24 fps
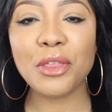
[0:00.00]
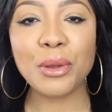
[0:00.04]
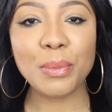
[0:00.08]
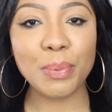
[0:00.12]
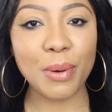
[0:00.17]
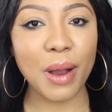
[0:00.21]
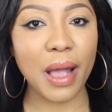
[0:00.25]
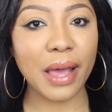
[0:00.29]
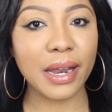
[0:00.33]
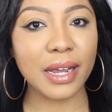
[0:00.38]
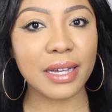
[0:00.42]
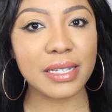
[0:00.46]
other
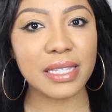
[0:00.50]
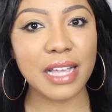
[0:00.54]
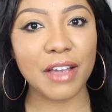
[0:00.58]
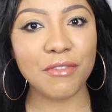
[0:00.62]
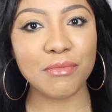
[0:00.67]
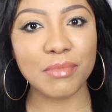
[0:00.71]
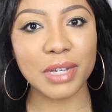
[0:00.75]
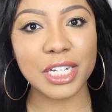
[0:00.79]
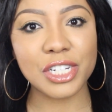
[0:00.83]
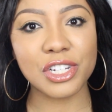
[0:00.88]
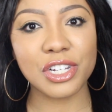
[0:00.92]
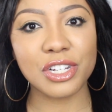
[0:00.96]
products
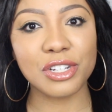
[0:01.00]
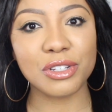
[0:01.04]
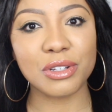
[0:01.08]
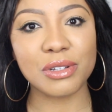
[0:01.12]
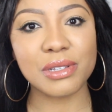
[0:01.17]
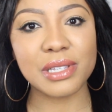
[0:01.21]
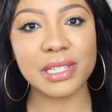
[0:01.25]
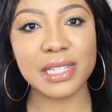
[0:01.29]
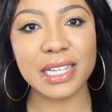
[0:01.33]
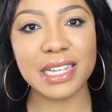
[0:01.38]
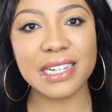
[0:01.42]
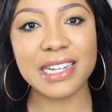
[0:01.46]
I've mentioned
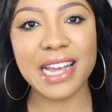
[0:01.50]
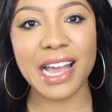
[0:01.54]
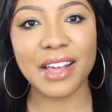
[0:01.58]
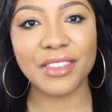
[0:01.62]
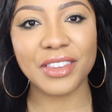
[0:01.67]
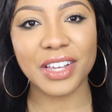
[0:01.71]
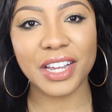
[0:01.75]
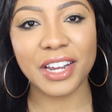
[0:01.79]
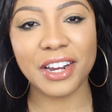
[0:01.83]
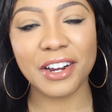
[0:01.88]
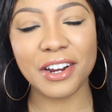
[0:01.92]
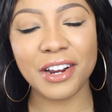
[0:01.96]
you'll see
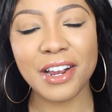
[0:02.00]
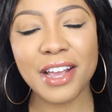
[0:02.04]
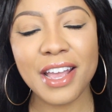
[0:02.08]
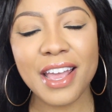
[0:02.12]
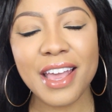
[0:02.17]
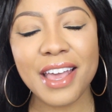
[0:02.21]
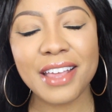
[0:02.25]
down there.